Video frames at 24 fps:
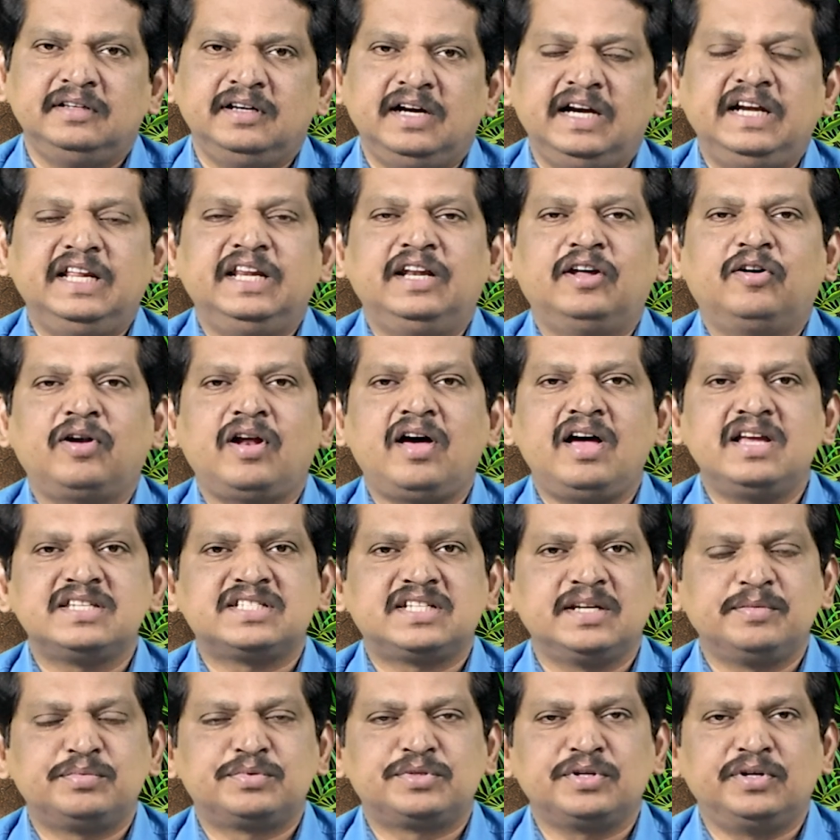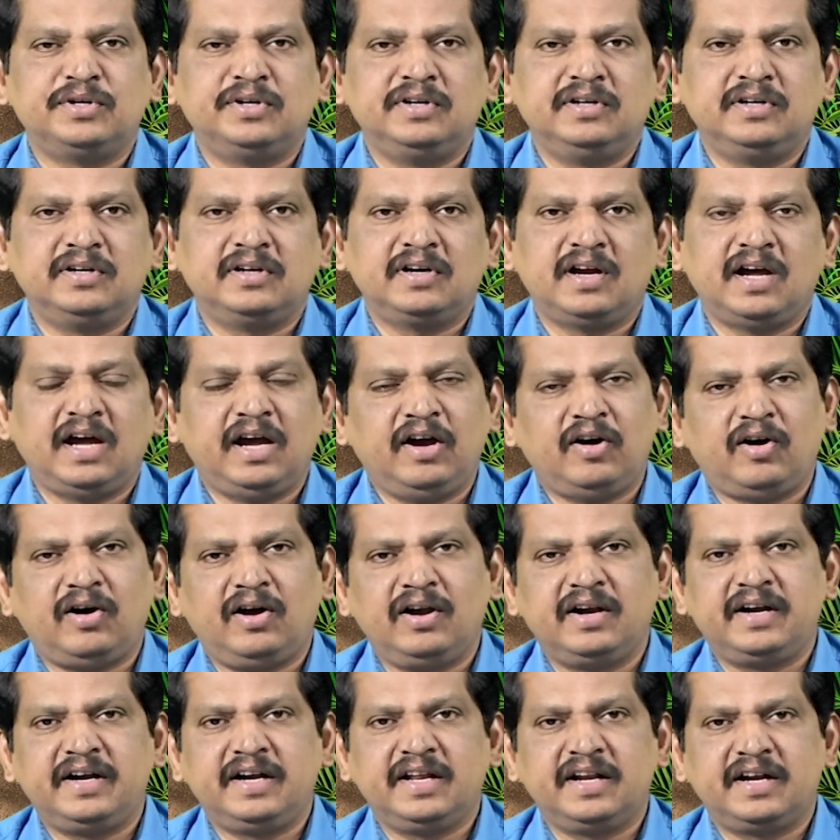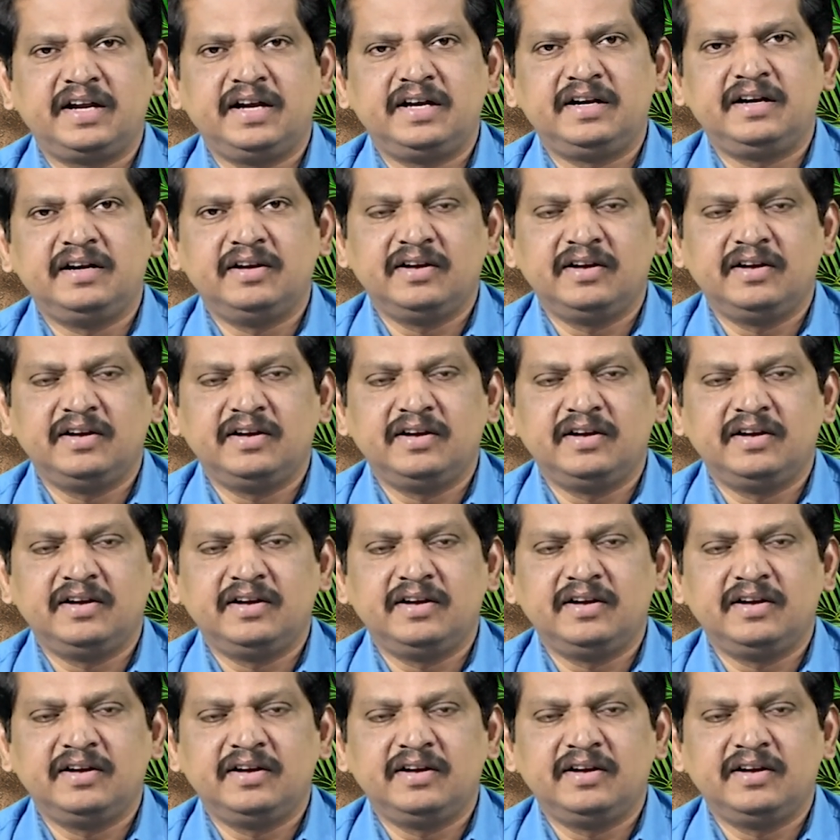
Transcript: And in our last episode, I have already read